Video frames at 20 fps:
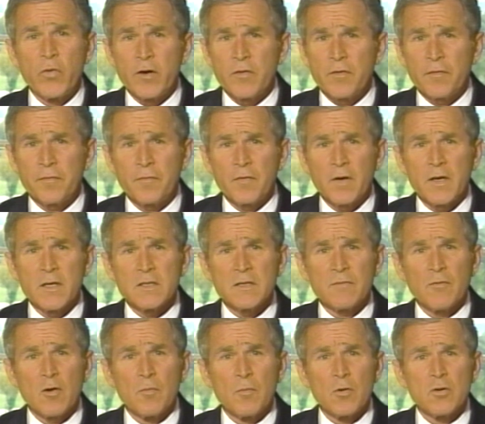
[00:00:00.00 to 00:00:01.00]
are the friends
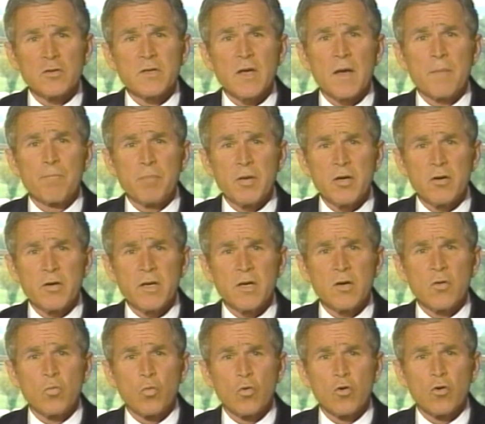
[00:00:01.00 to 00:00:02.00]
of almost 1
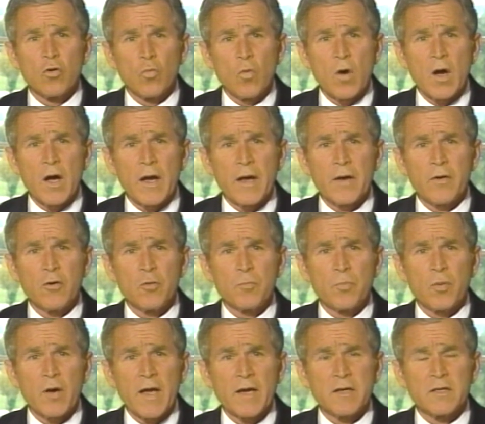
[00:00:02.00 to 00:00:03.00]
billion worldwide who
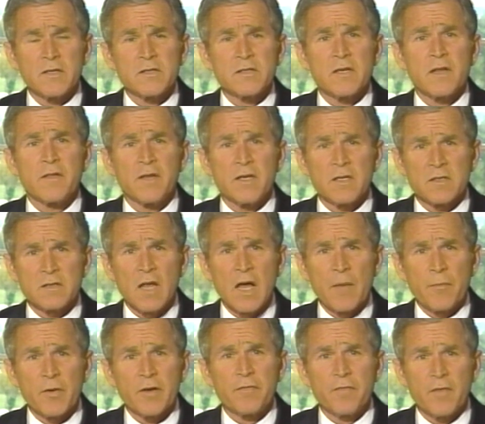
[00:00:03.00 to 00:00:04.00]
practice the
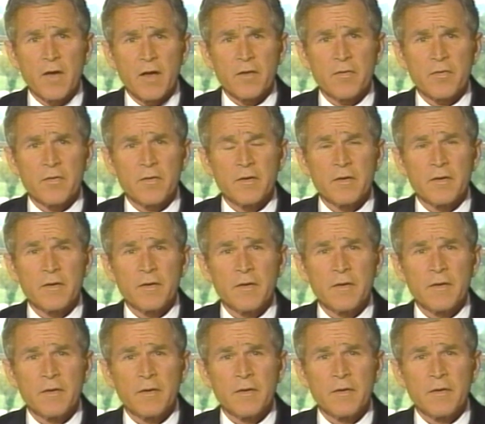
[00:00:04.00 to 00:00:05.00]
Islamic faith.
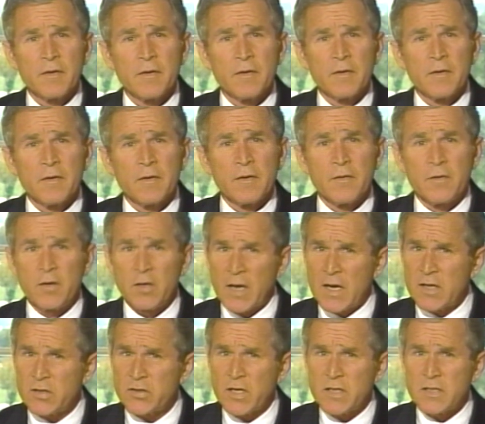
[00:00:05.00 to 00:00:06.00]
The
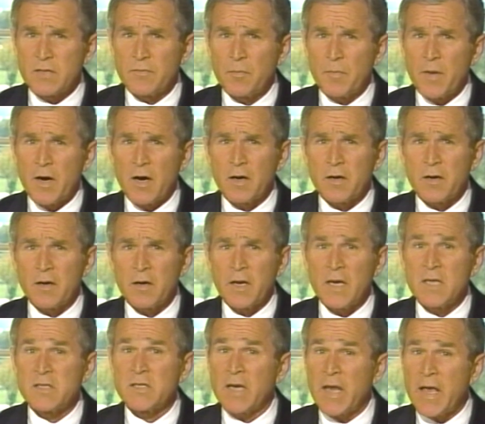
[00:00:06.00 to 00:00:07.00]
United States of America
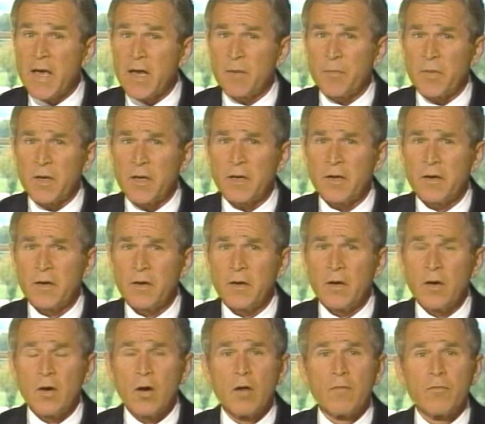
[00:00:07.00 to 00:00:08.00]
is an enemy
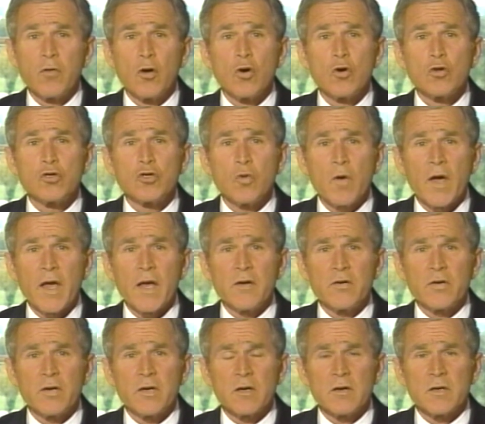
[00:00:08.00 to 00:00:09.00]
of those who aid
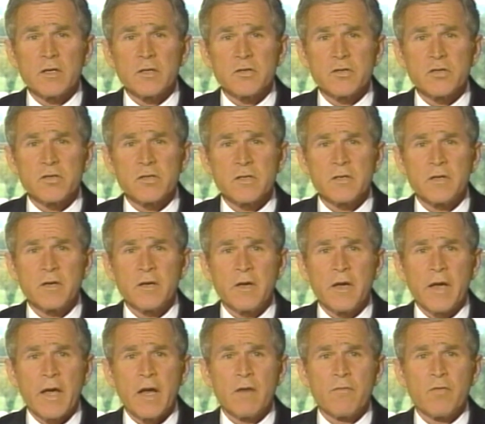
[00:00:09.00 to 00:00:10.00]
terrorists
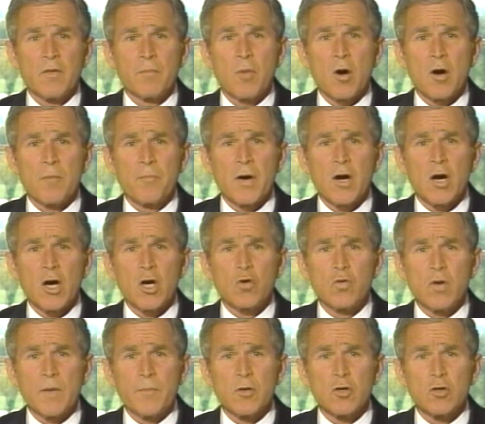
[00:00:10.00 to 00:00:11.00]
and of the barbaric
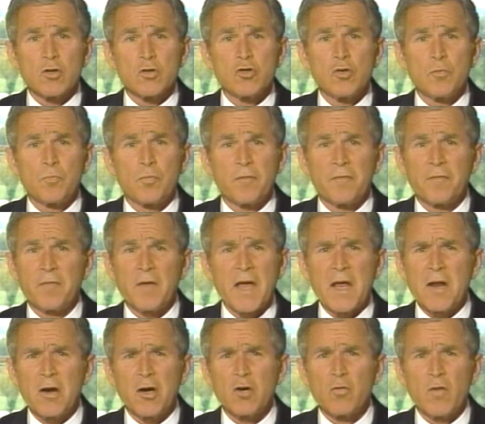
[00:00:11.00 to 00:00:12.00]
criminals who
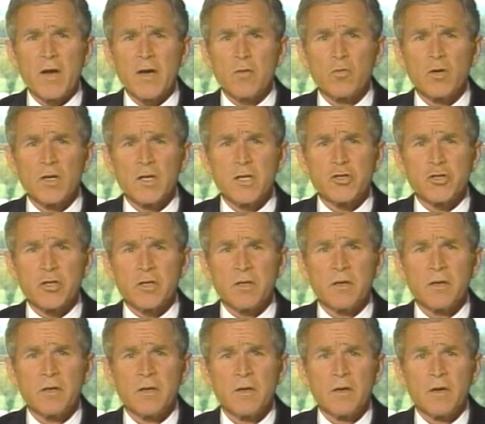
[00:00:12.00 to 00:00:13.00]
profane a great religion
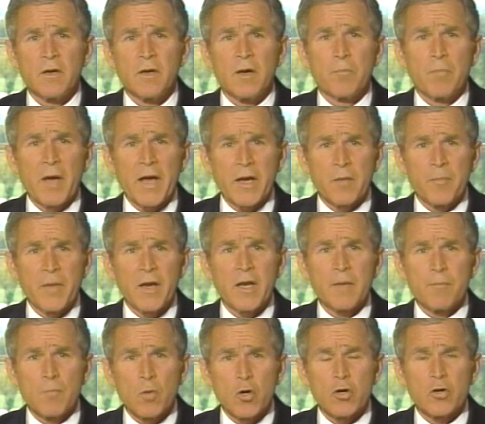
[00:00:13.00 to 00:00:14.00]
by
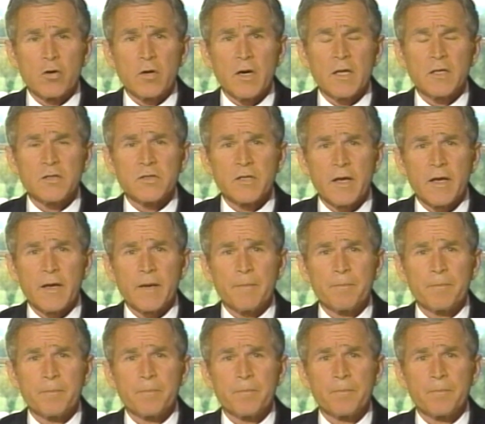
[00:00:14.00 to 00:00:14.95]
committing murder in its name.